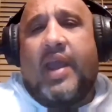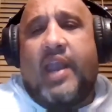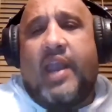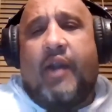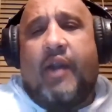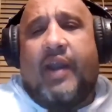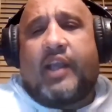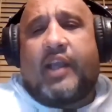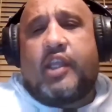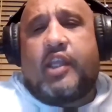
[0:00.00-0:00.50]

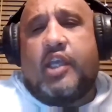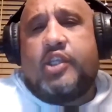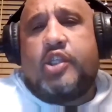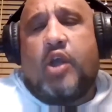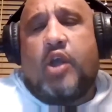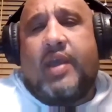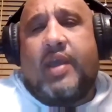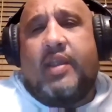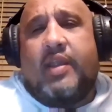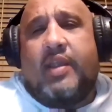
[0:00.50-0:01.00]
Erik,
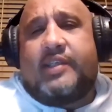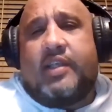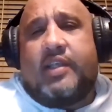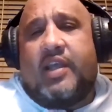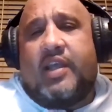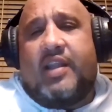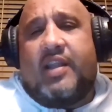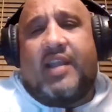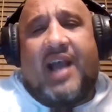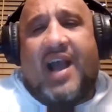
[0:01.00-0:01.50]
and
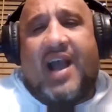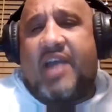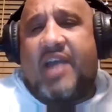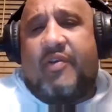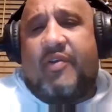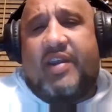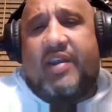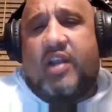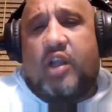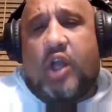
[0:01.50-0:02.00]
listen, the
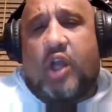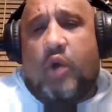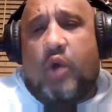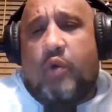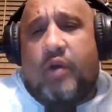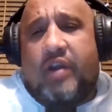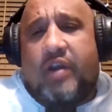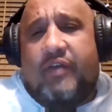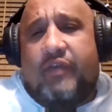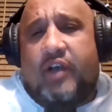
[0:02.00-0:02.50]
higher end and
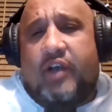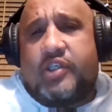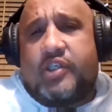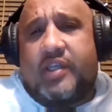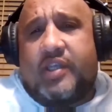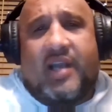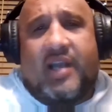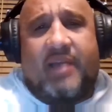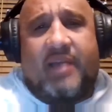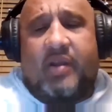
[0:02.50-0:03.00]
lower end
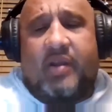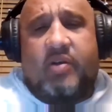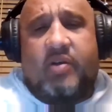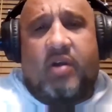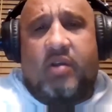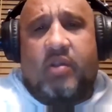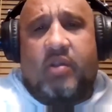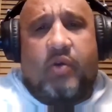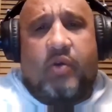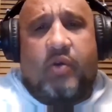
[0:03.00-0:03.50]
functioning, I've been
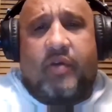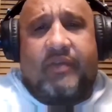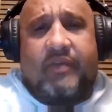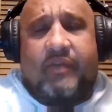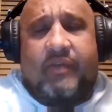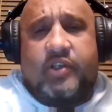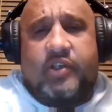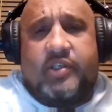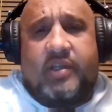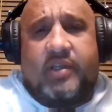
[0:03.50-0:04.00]
called lower end
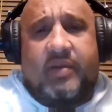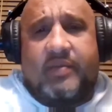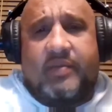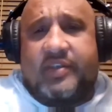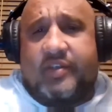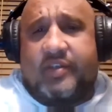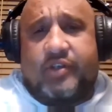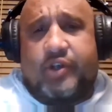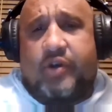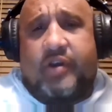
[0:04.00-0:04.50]
functioning as
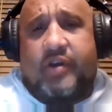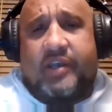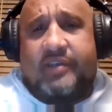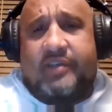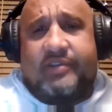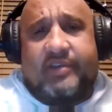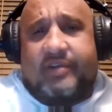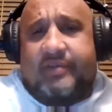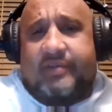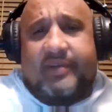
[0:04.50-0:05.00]
an attorney.
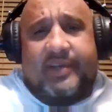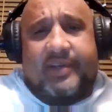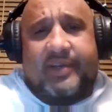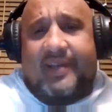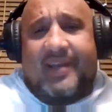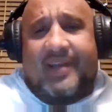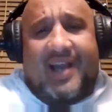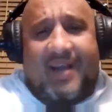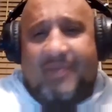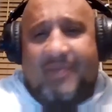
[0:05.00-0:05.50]
So
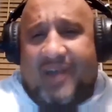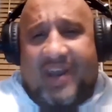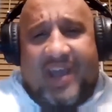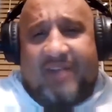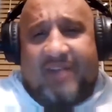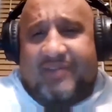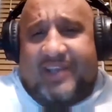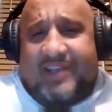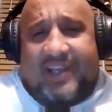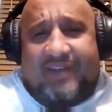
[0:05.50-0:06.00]
I
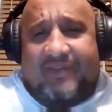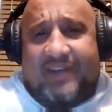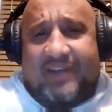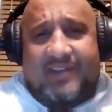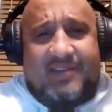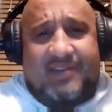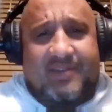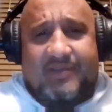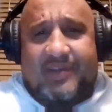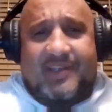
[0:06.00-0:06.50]
don't take
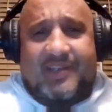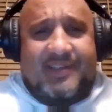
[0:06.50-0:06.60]
offense to it.